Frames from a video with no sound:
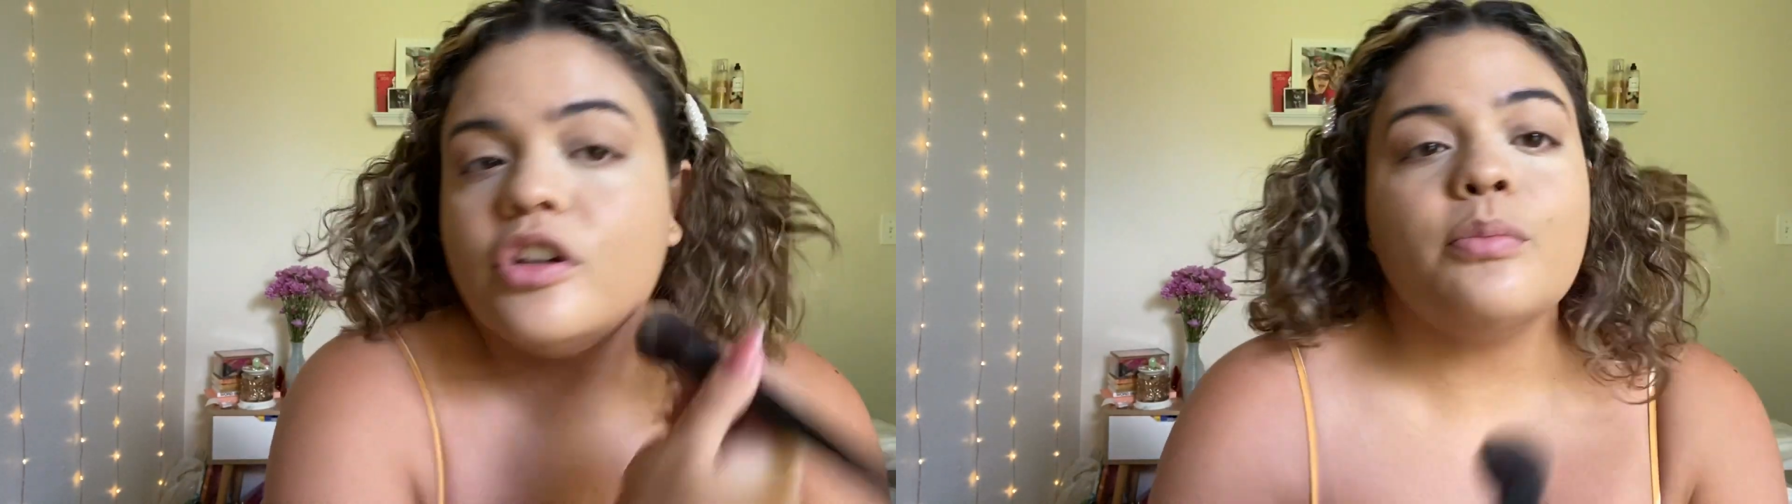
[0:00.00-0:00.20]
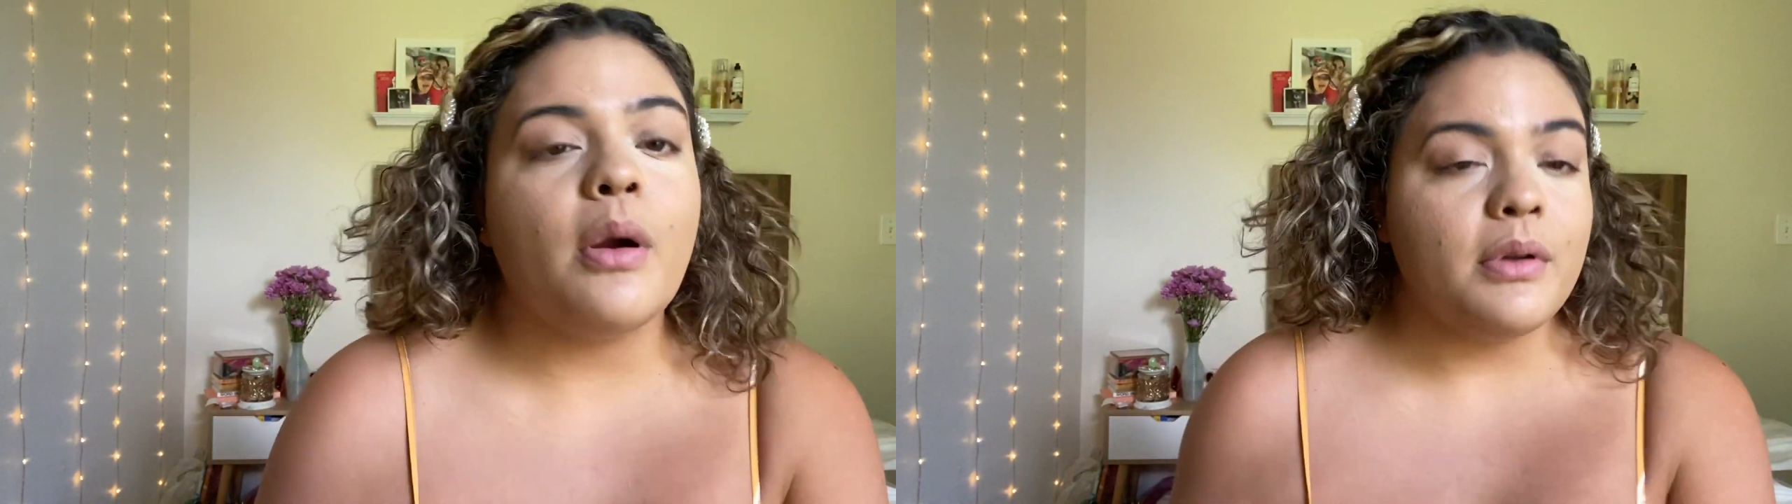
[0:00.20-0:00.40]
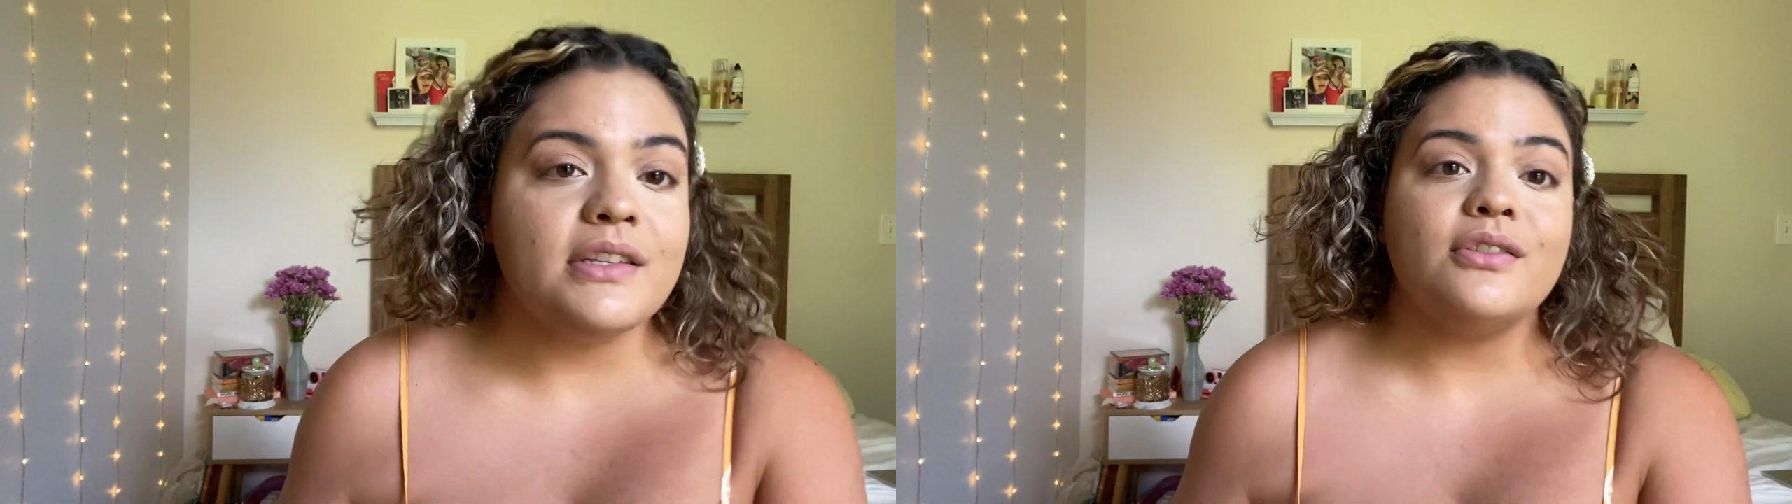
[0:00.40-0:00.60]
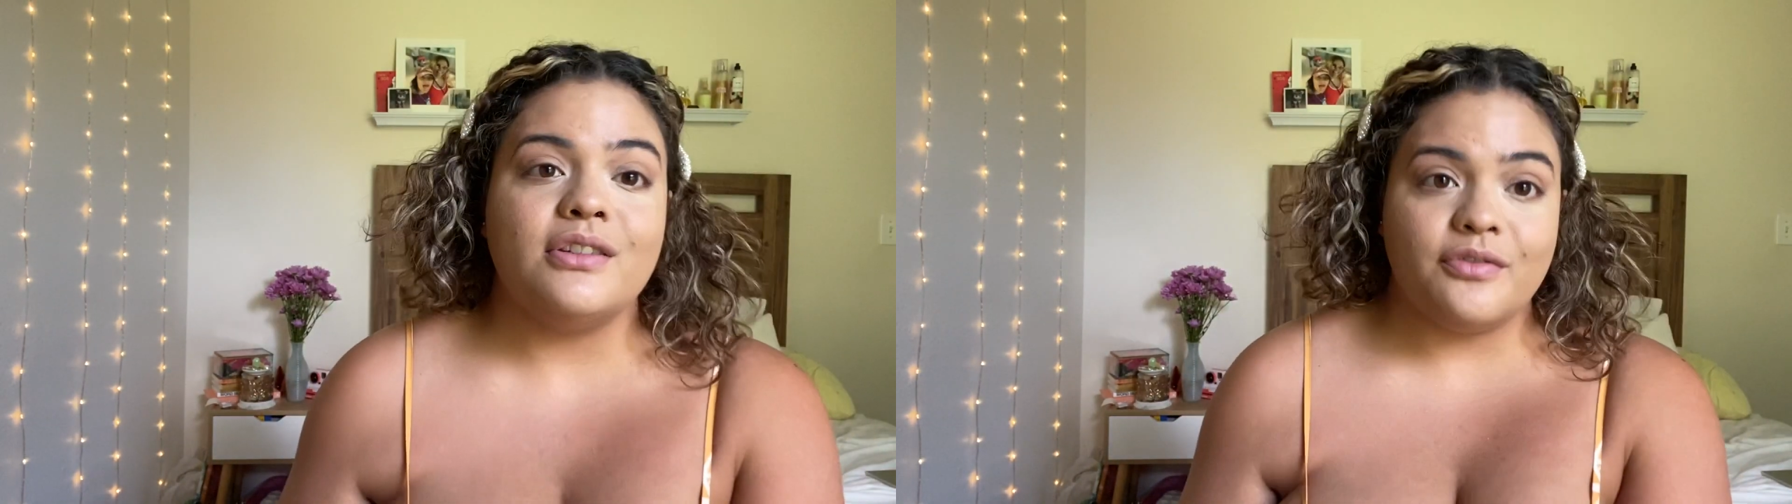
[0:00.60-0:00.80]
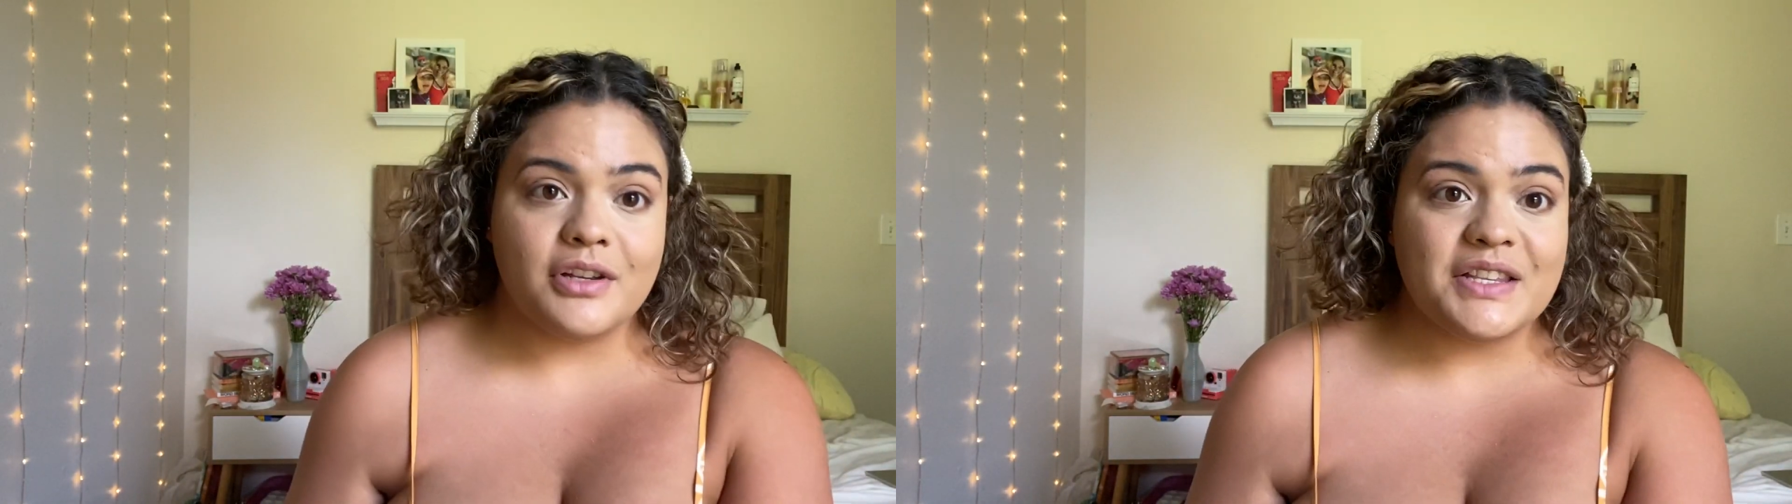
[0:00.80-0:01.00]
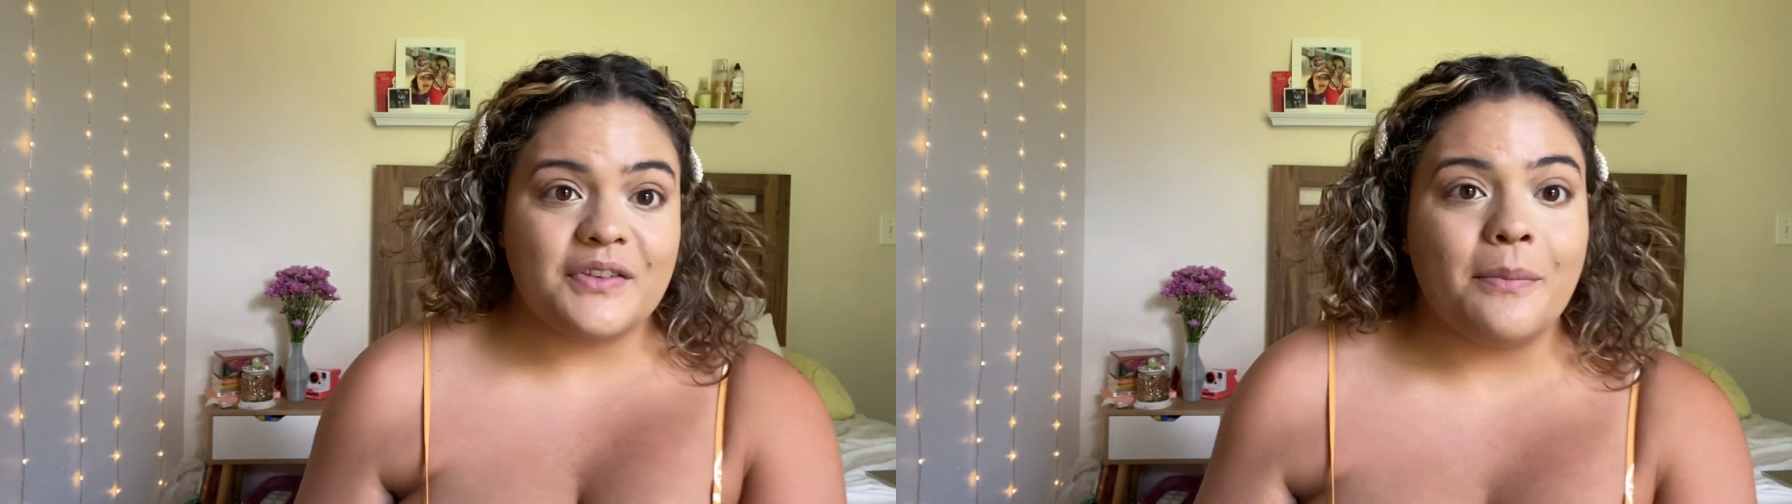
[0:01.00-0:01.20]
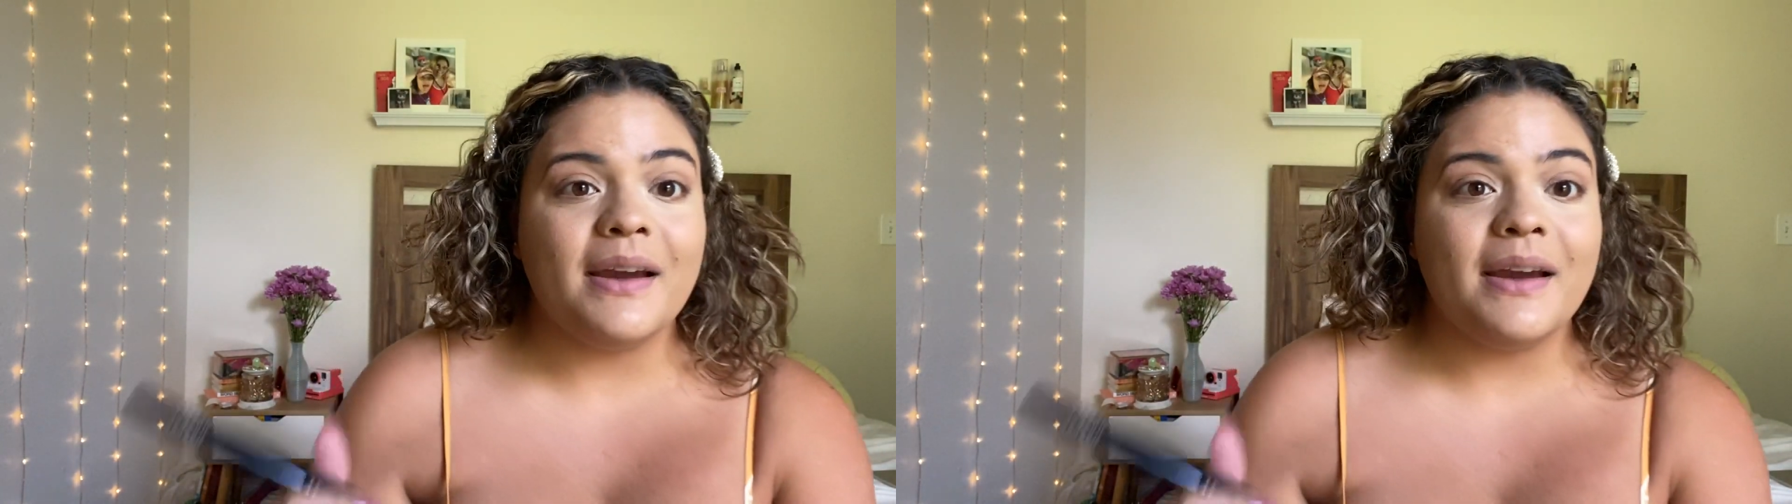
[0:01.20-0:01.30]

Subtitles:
can probably tell the difference from